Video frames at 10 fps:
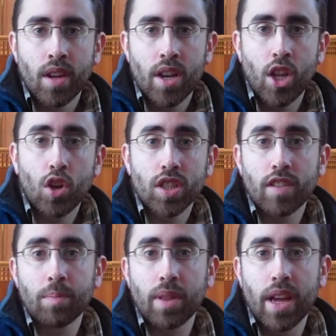Now,
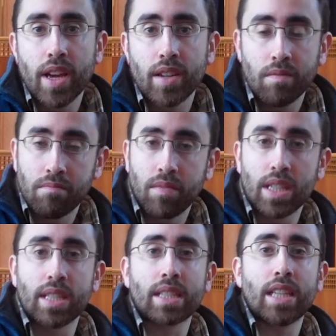Yosef's plan
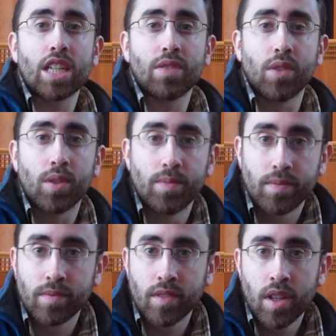is successful.
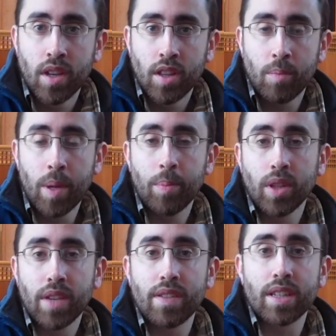The
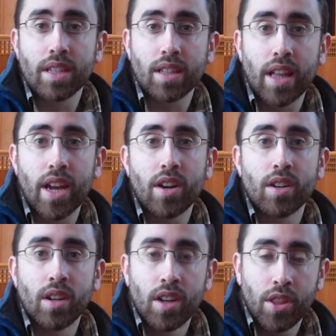people even
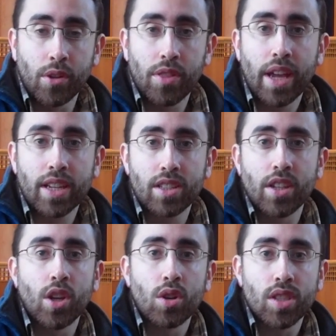declare their thanks
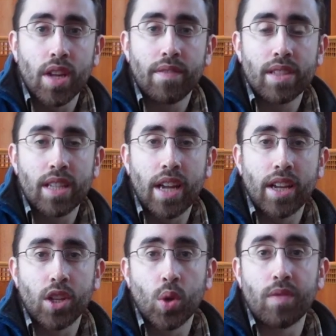to Yosef,
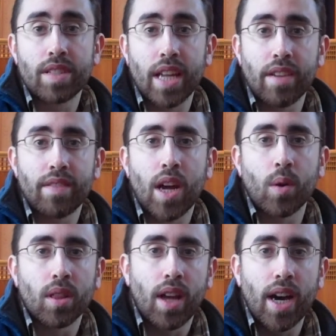saying, "You have saved
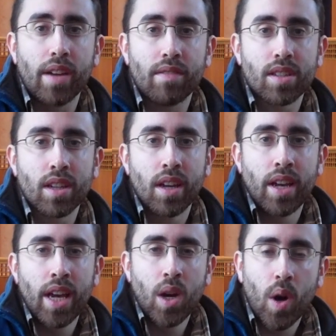our lives."
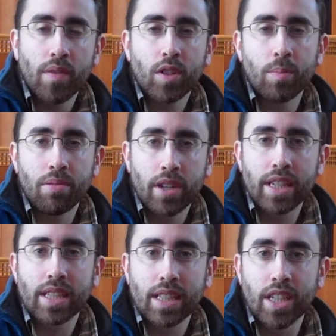However, it's
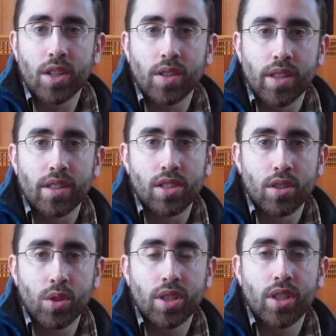pretty clear that the
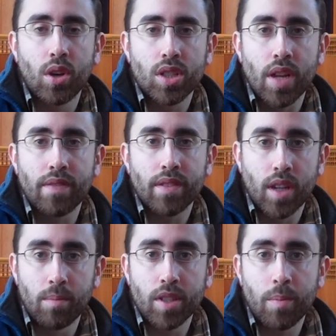solution Yosef
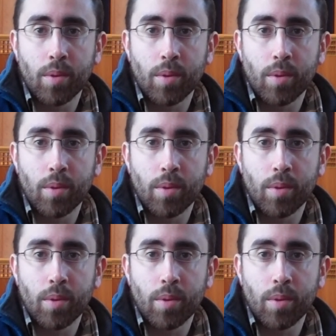comes up